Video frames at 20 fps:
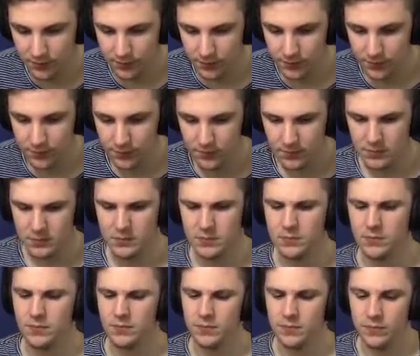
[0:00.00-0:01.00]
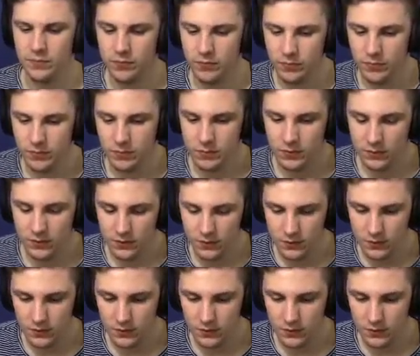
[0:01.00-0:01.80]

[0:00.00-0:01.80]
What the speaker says: Nothing is said.